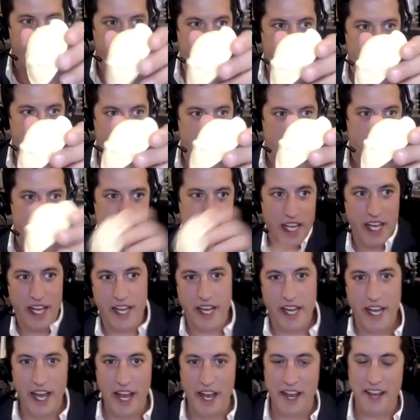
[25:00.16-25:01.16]
is
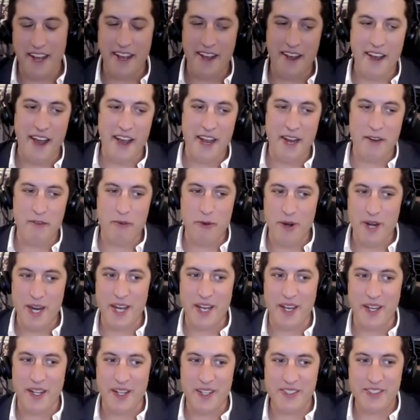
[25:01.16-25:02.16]
a
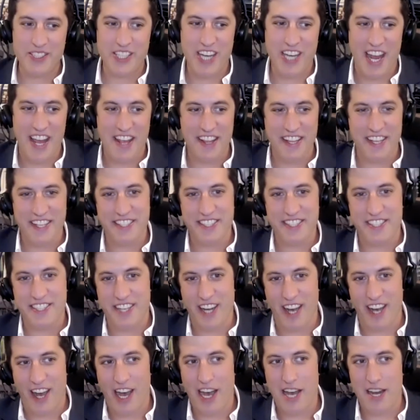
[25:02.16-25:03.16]
real challenge
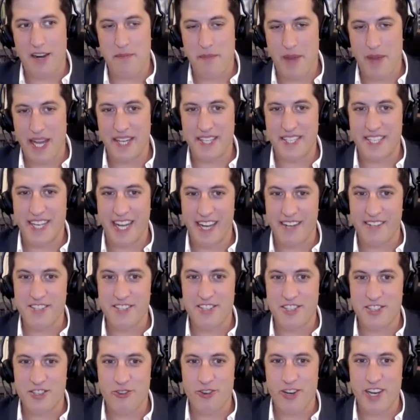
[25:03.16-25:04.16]
to automate
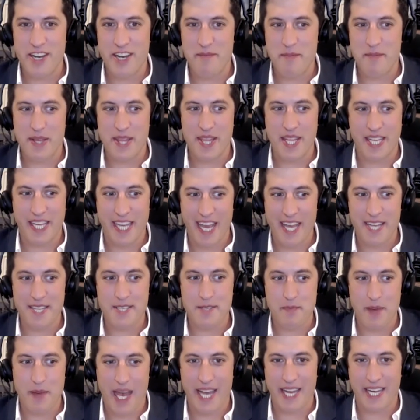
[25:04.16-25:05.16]
downstream in the
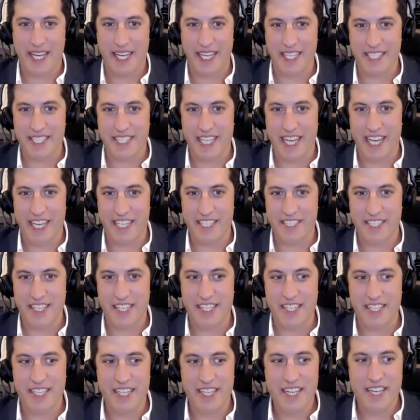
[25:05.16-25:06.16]
case packing
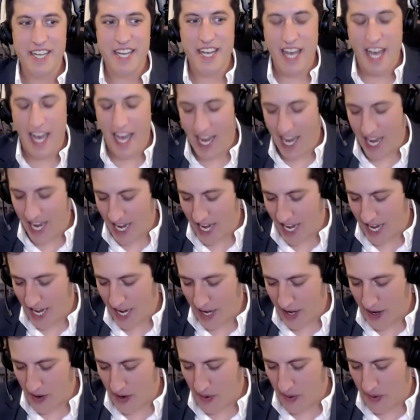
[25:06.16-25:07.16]
section.
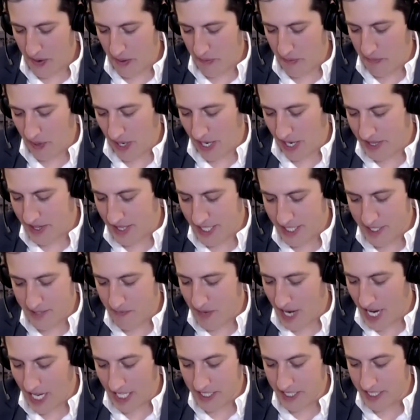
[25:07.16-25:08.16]
But this
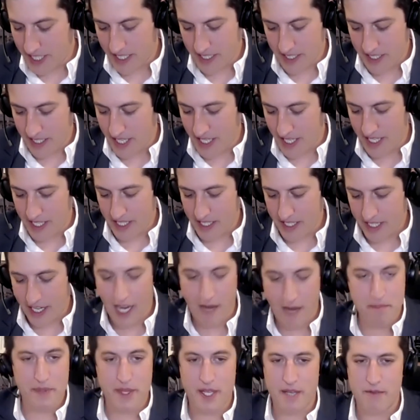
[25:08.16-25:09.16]
mouse is a
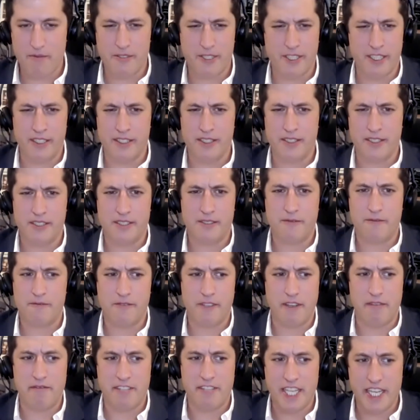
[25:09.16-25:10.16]
cup that was
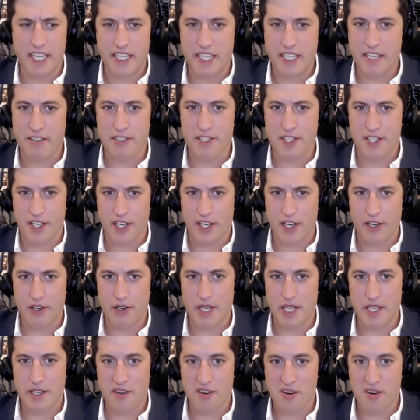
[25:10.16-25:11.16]
15 years ago
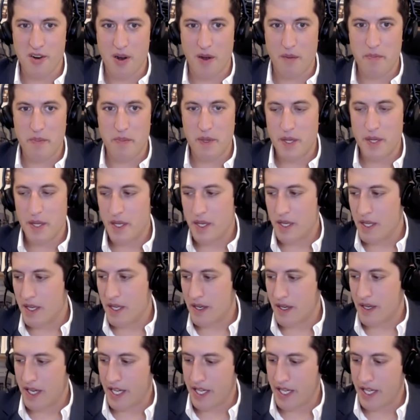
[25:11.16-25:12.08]
in Europe, right?